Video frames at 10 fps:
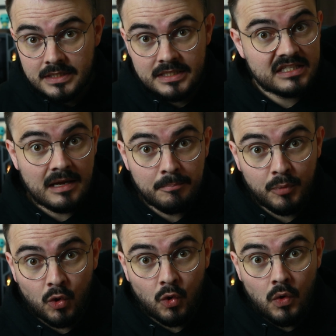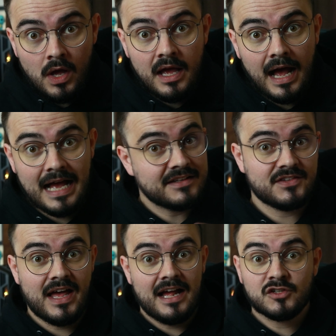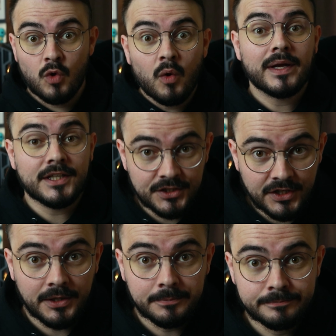Simple as that. It's what we're going to do.